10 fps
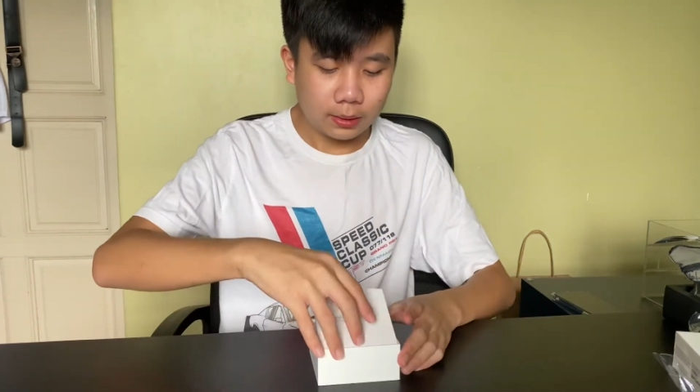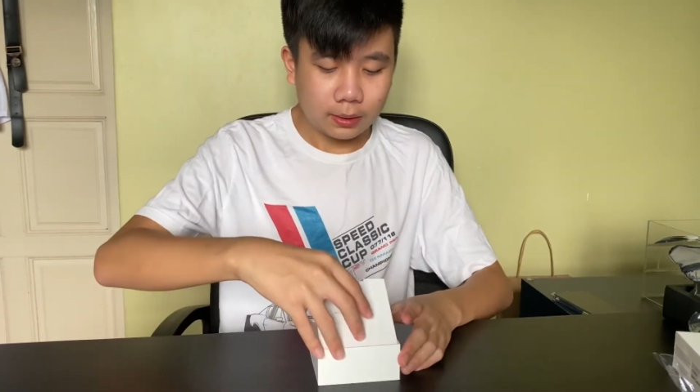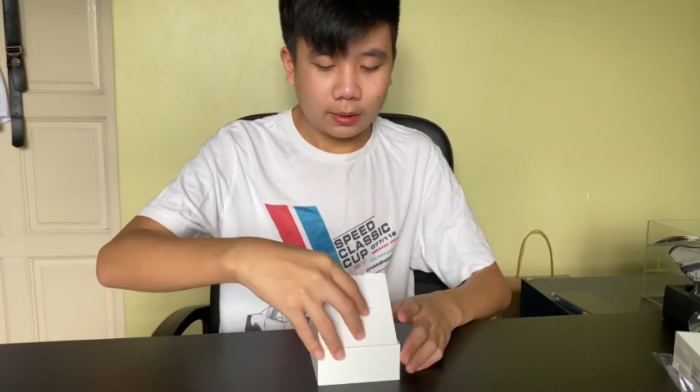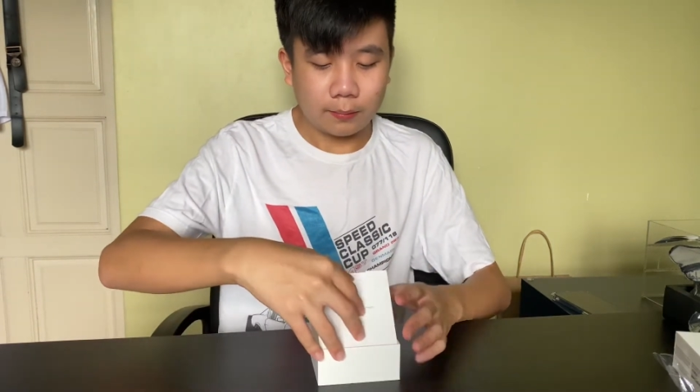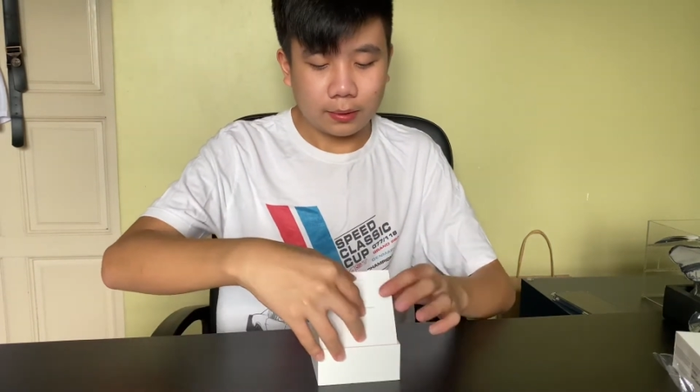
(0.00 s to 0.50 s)

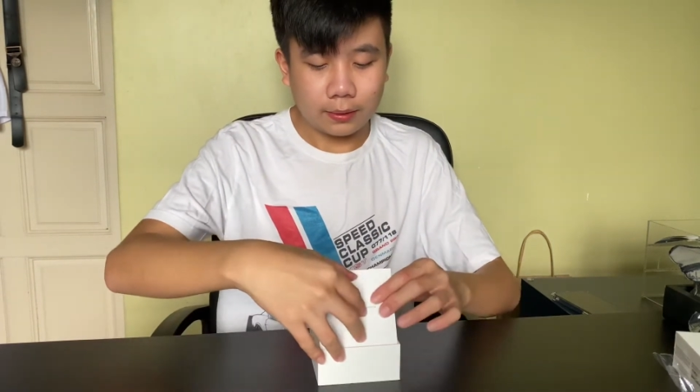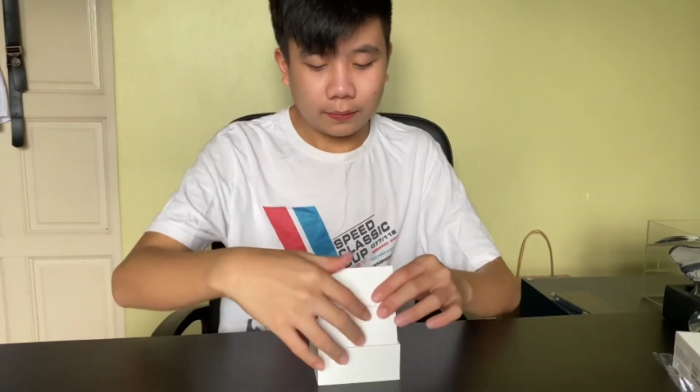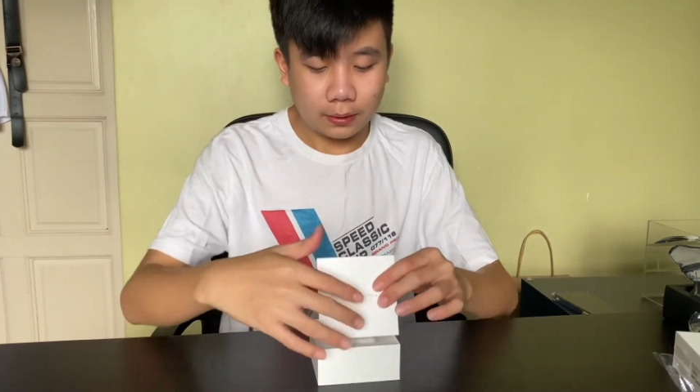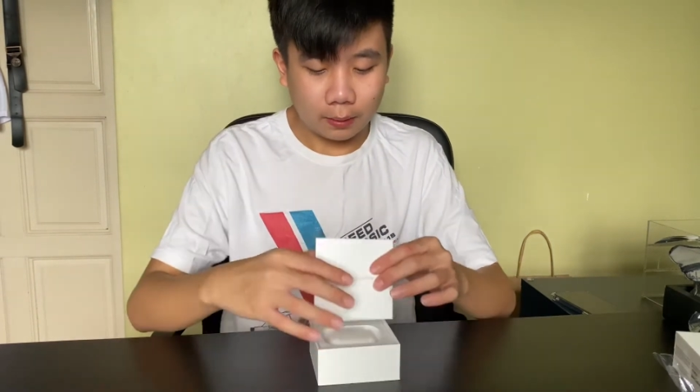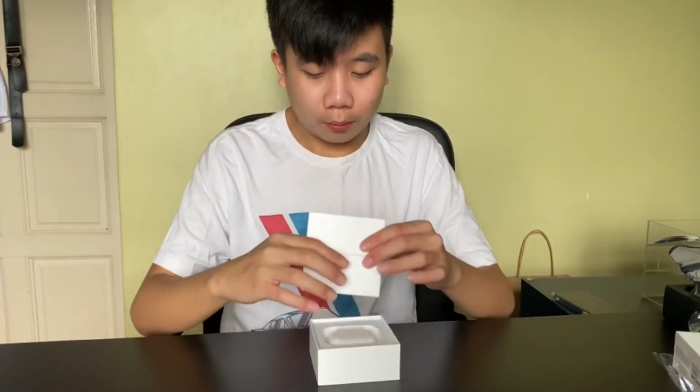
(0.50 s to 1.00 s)
Let me lift
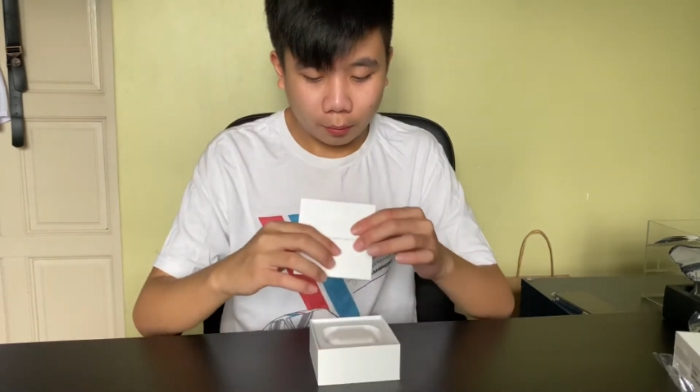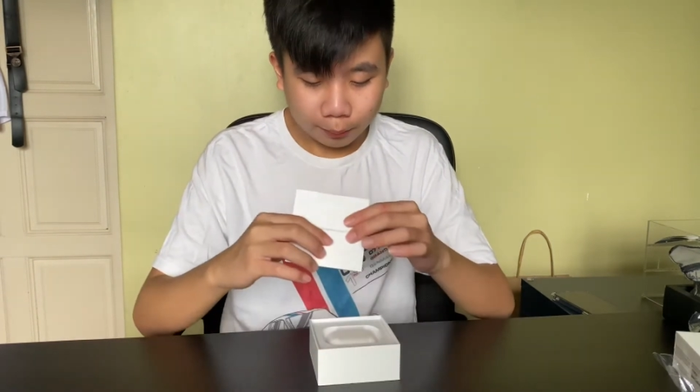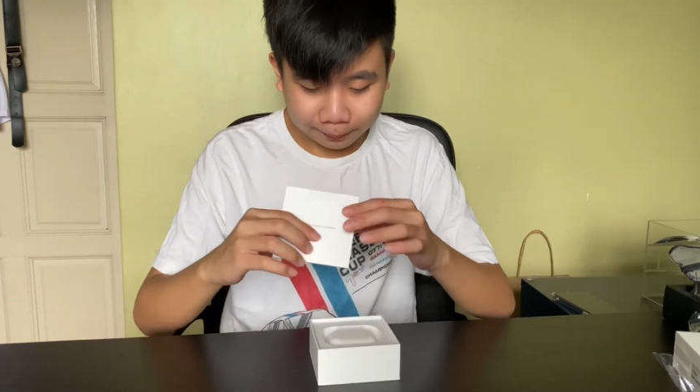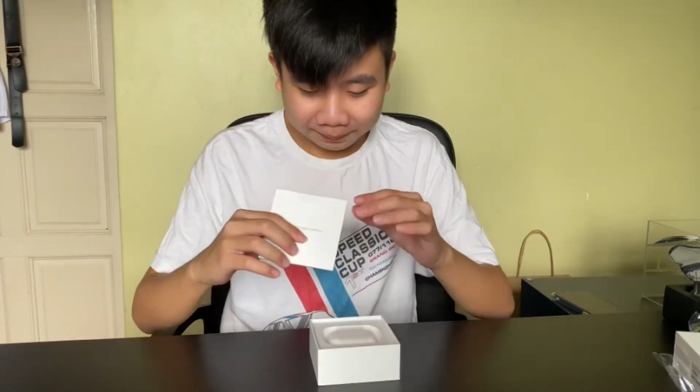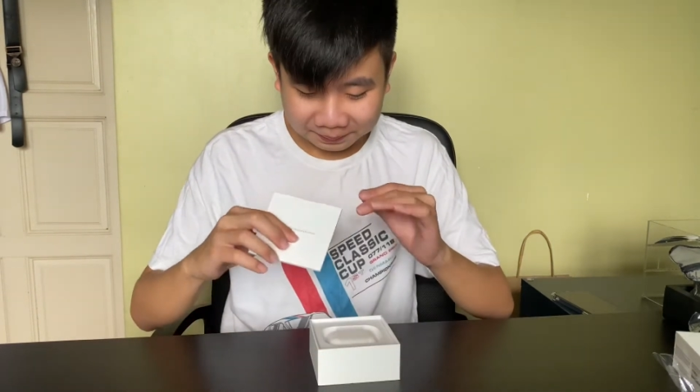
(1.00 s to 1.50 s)
it up. Oh.
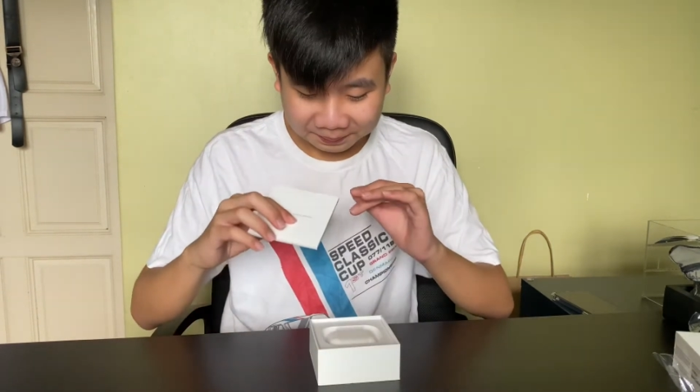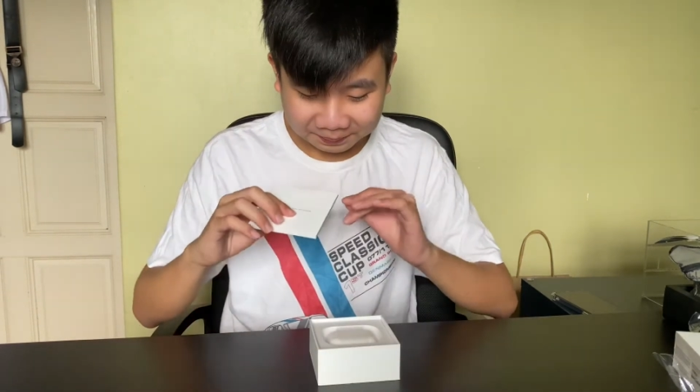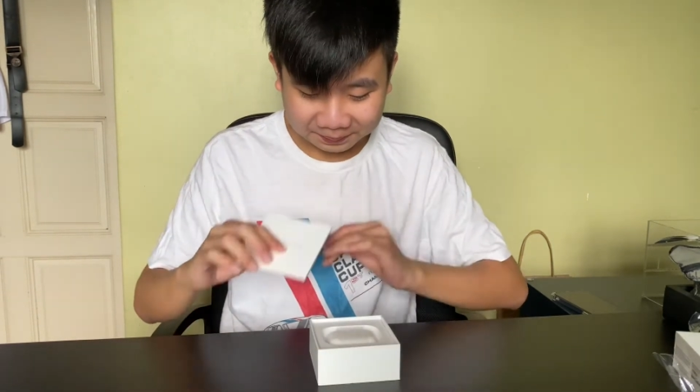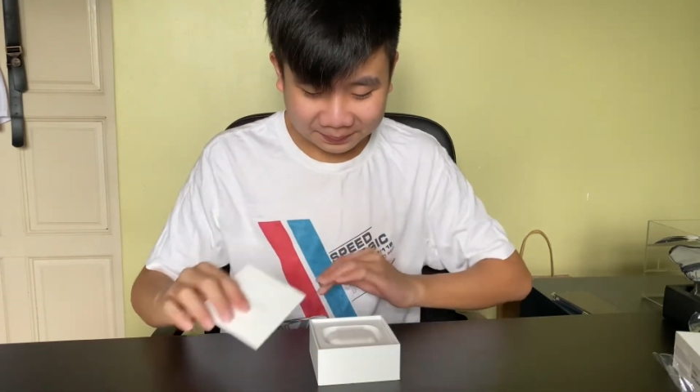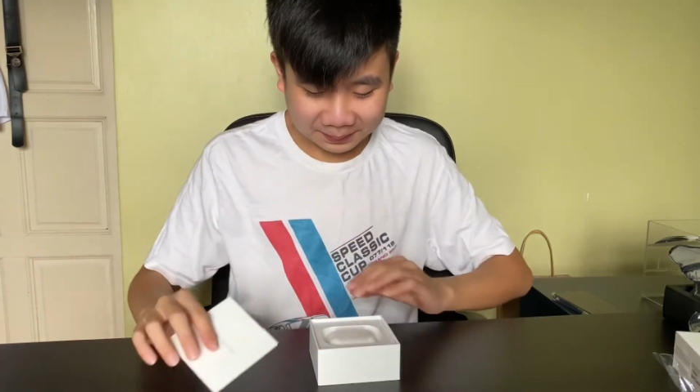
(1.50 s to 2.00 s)

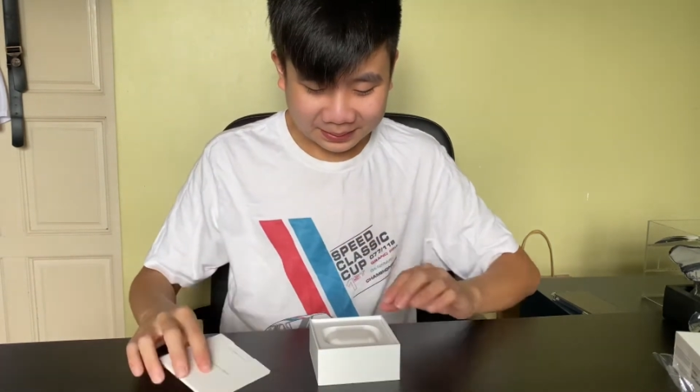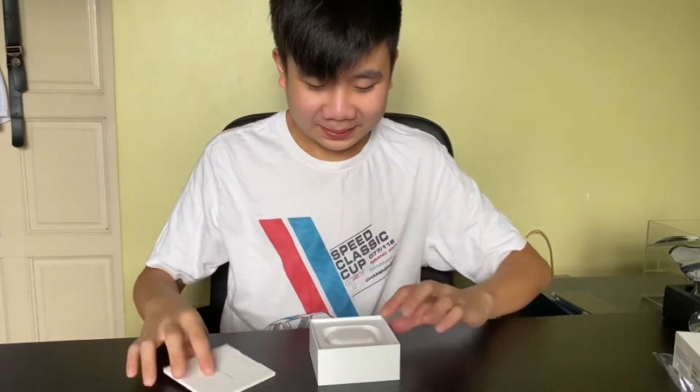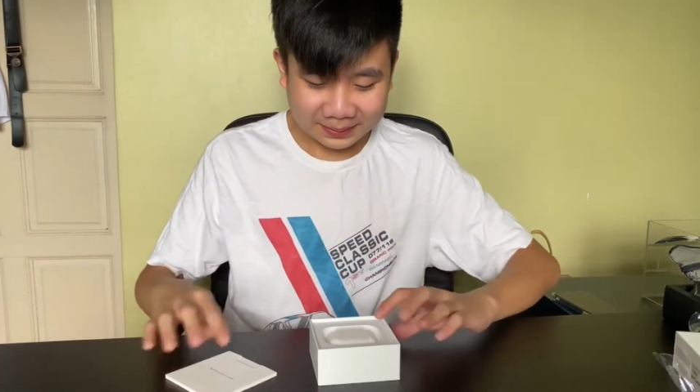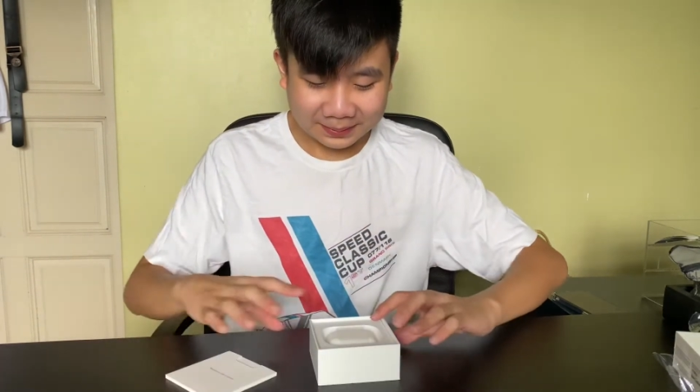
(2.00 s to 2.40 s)
Okay,